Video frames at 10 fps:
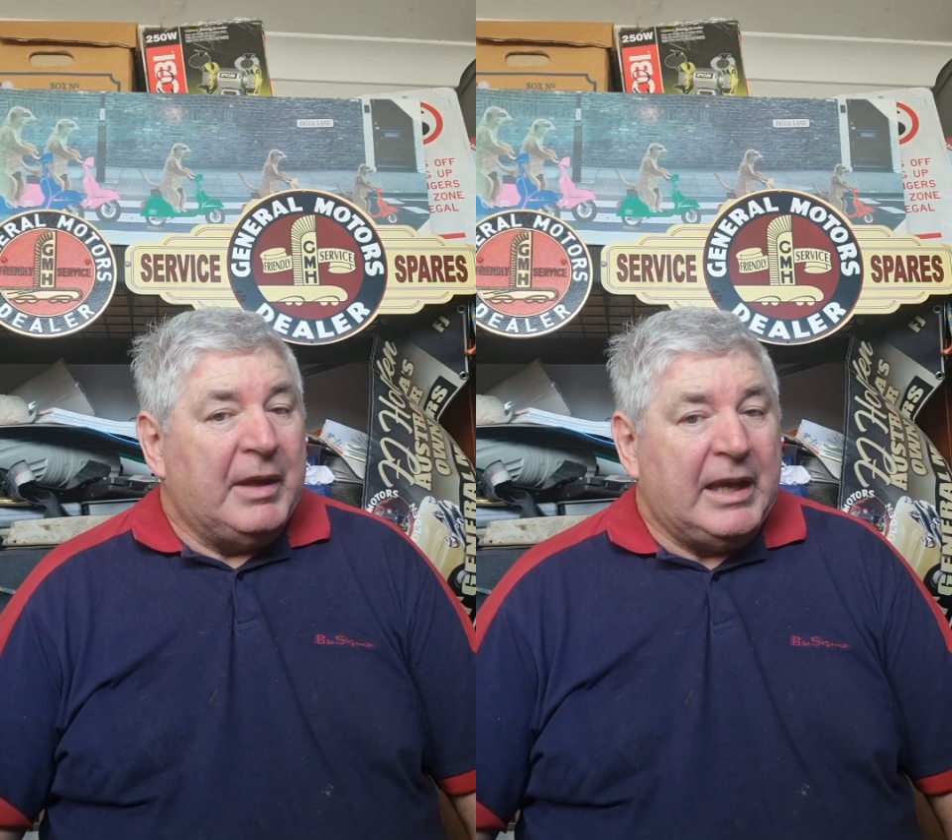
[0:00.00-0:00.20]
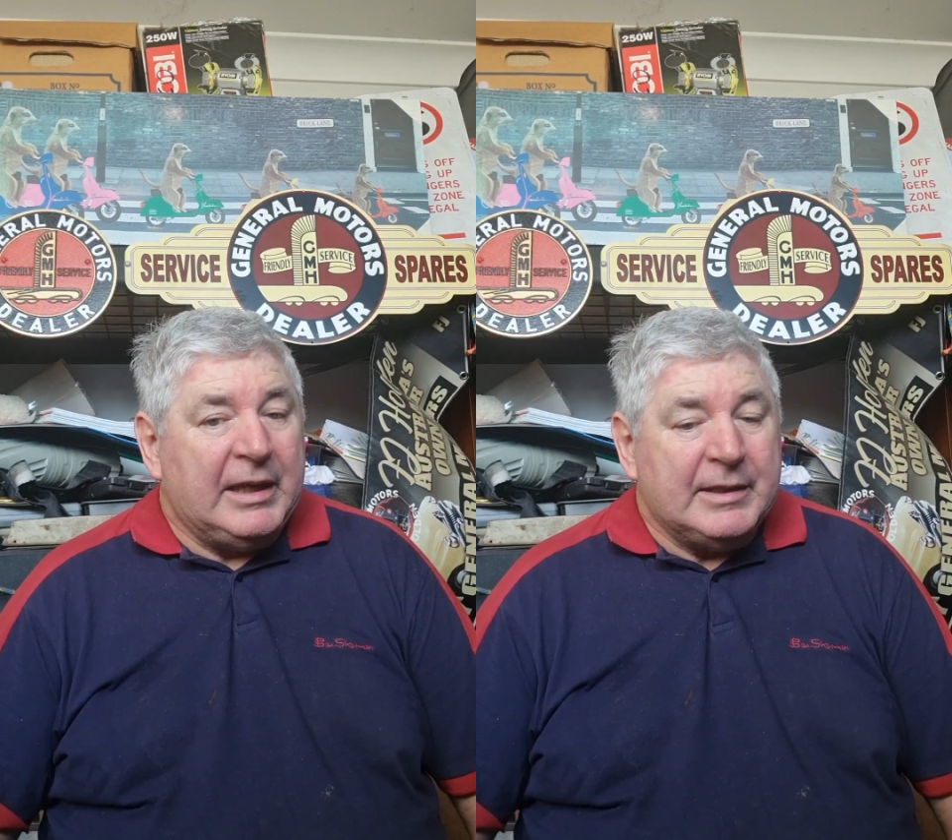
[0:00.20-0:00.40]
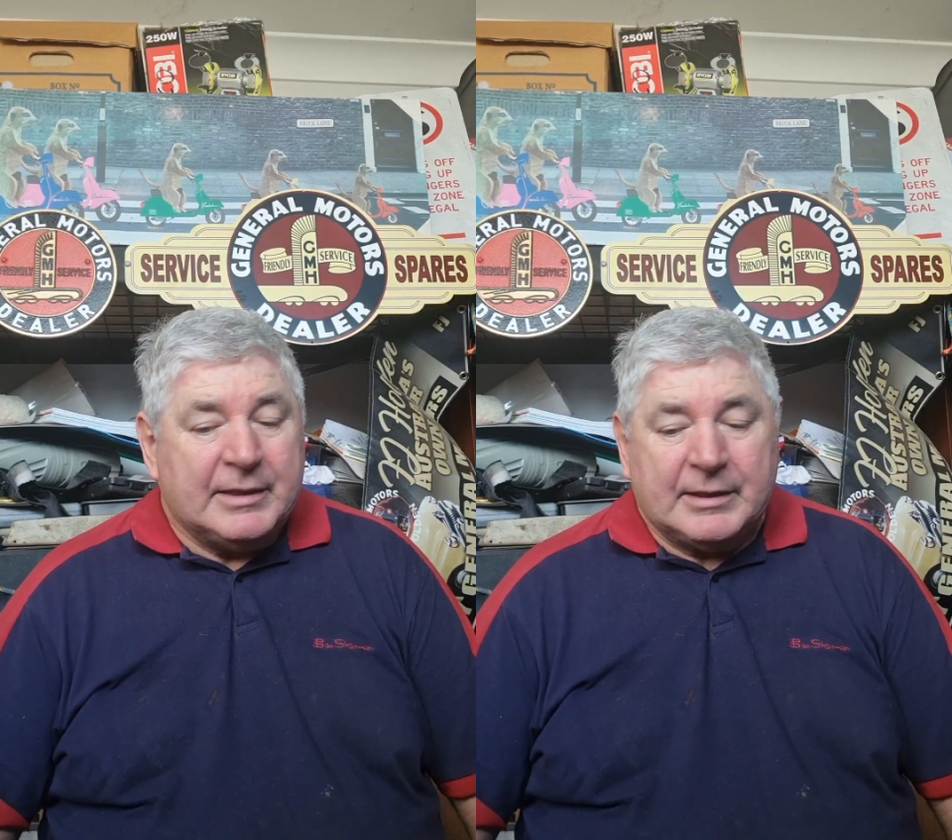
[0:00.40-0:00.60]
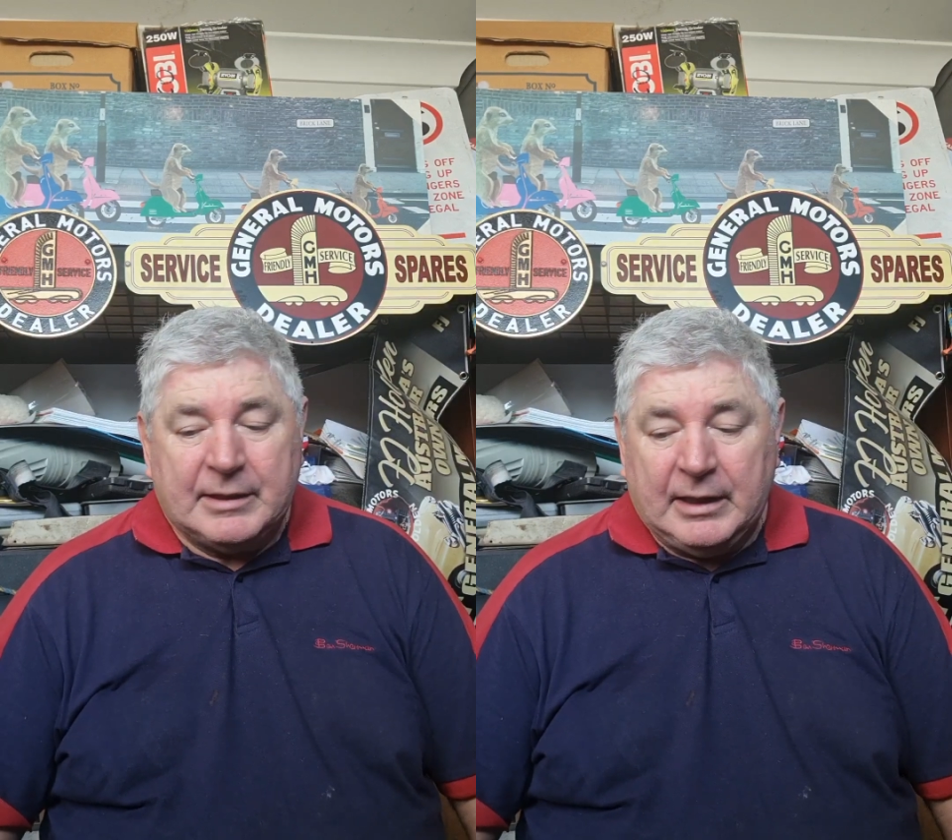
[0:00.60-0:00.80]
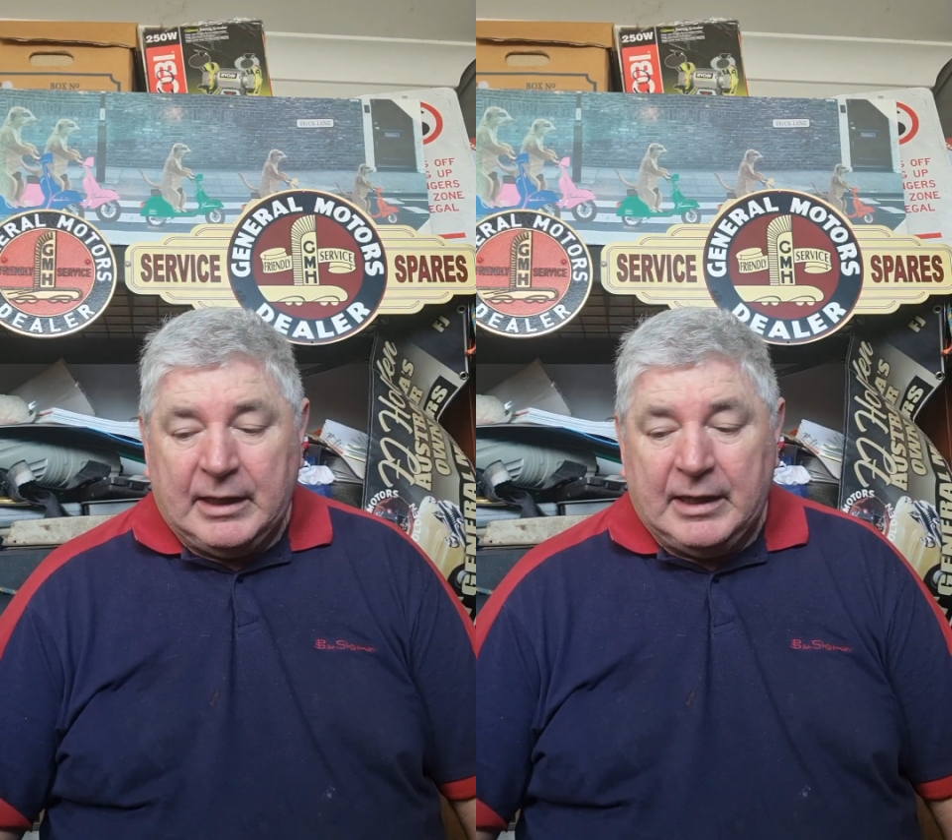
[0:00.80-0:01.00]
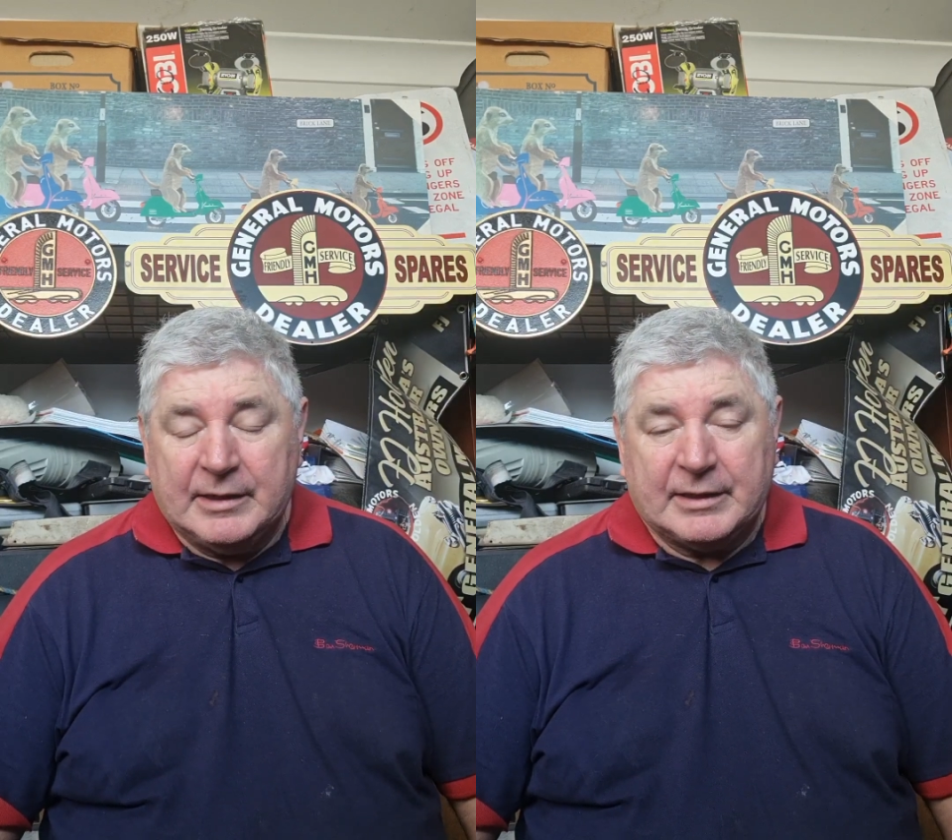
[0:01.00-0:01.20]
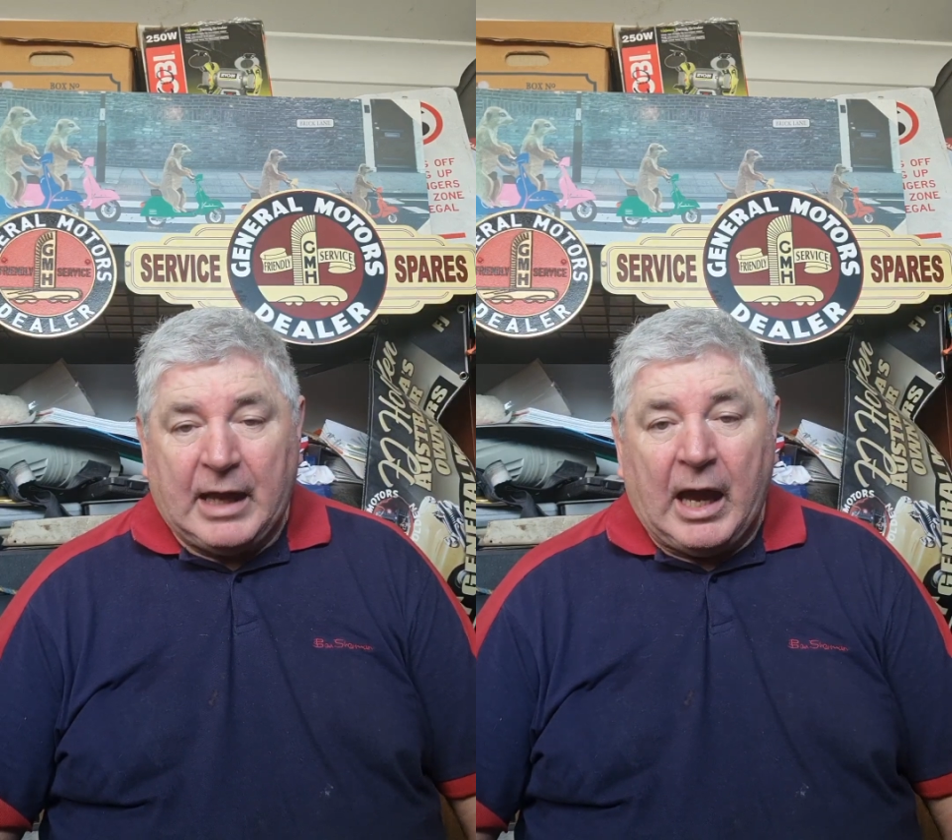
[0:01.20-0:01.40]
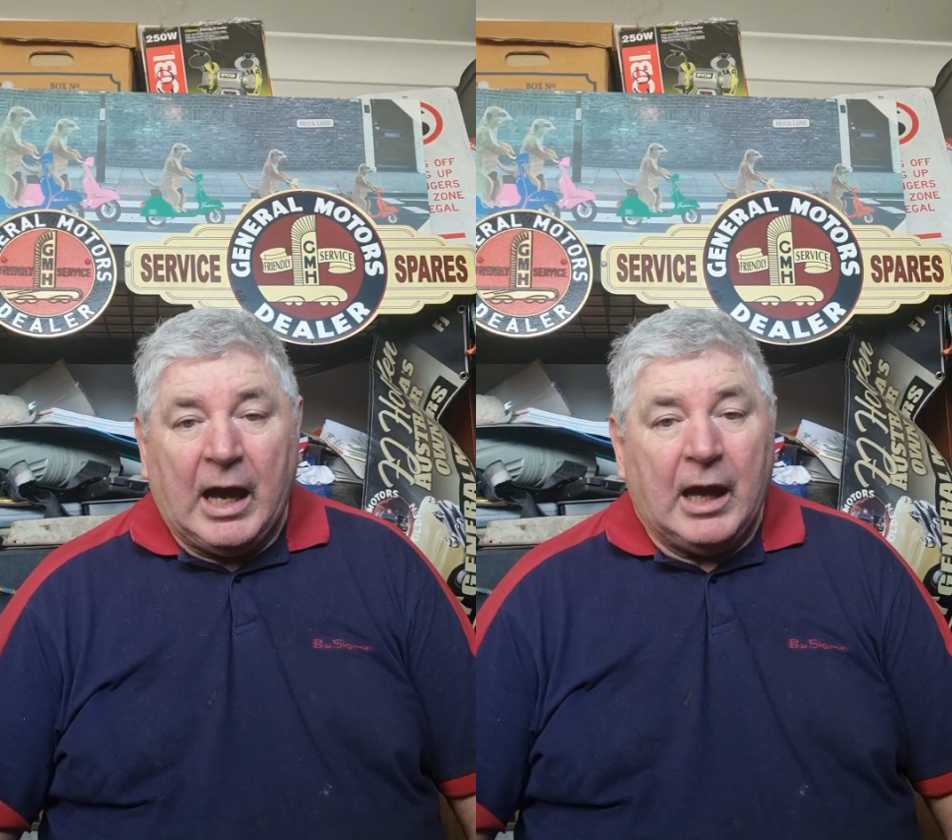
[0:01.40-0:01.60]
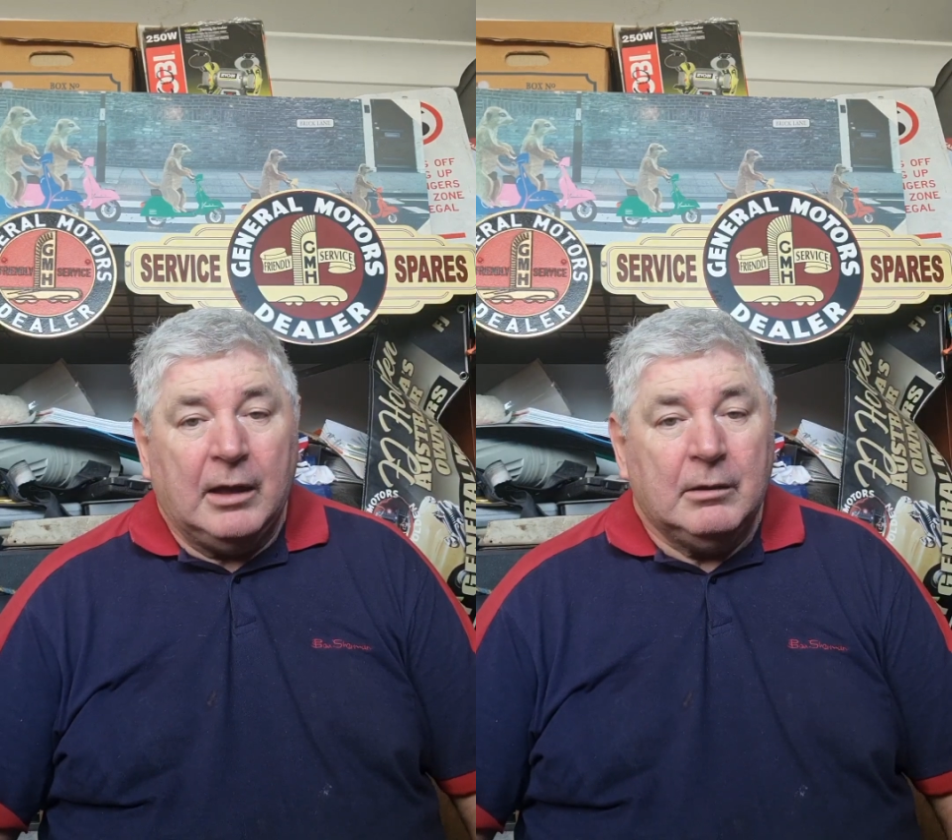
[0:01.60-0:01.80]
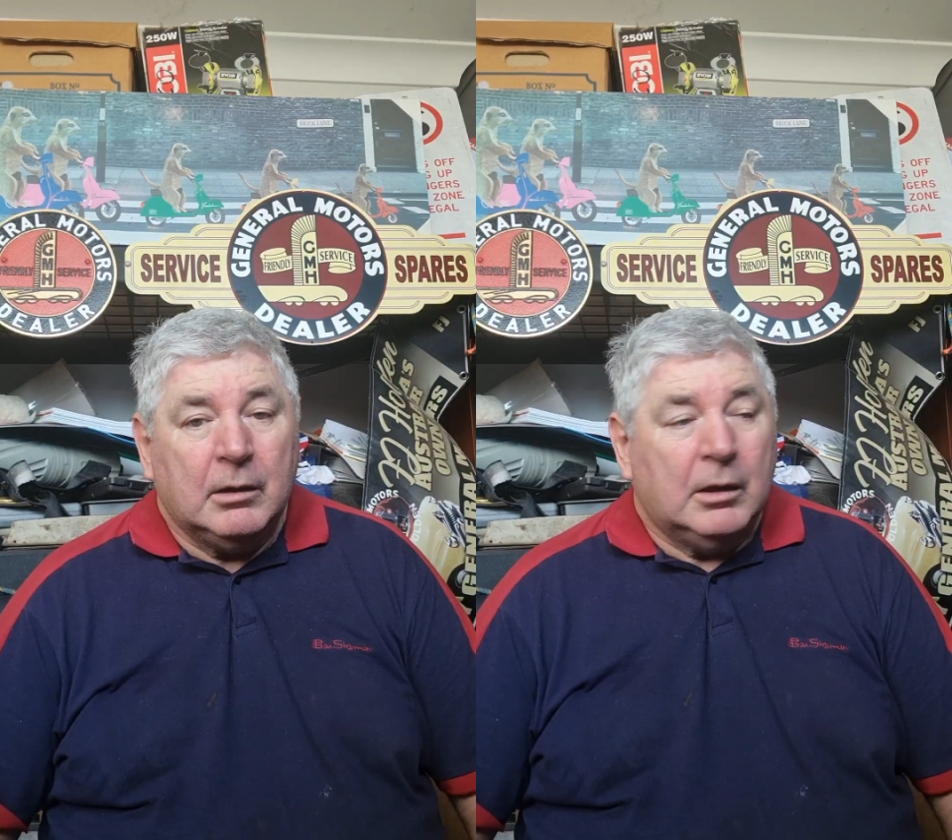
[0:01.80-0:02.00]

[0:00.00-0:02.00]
his car,